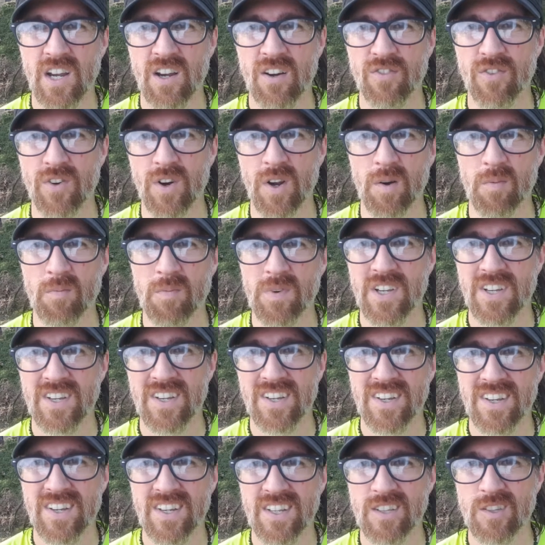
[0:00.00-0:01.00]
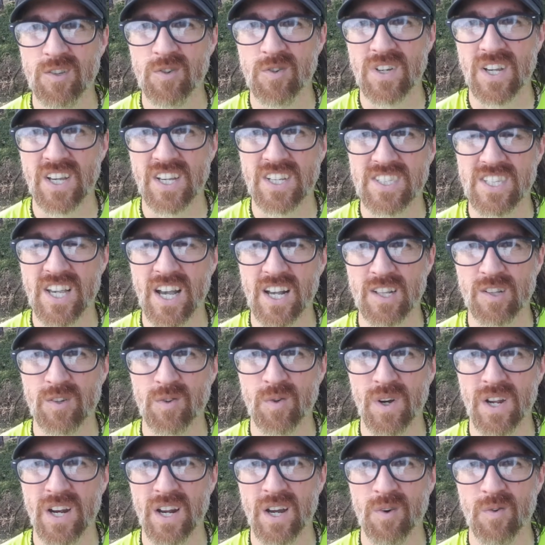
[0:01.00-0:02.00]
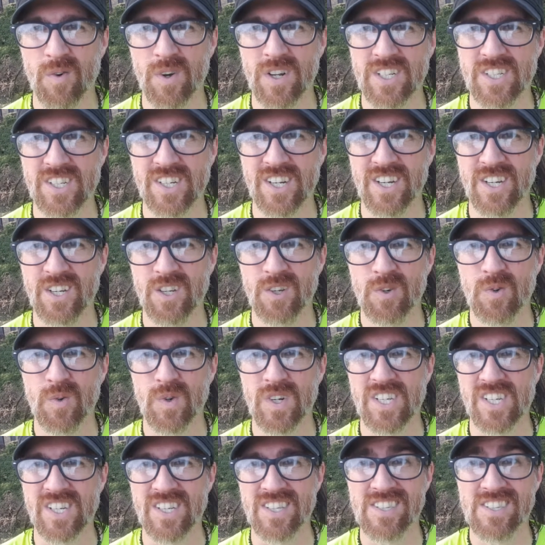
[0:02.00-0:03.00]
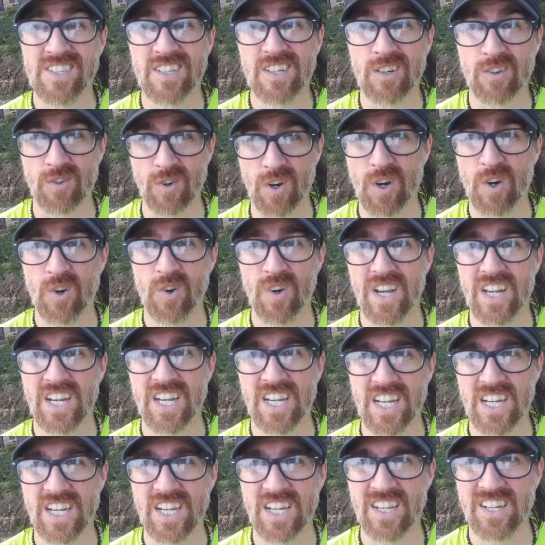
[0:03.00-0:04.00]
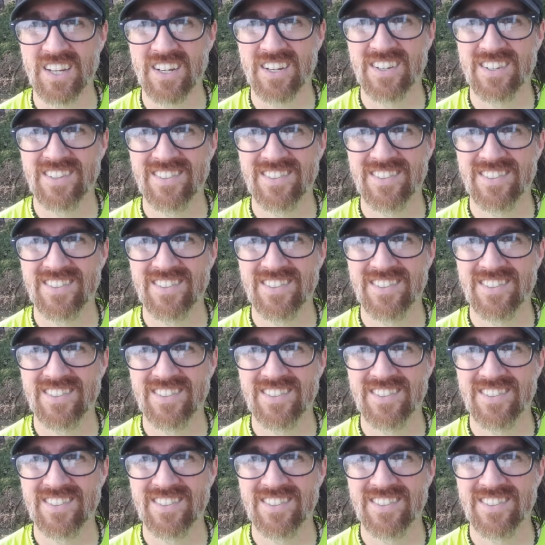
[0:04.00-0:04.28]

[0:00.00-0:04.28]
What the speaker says: from doing exactly what I want you to do, which is grow and eat it.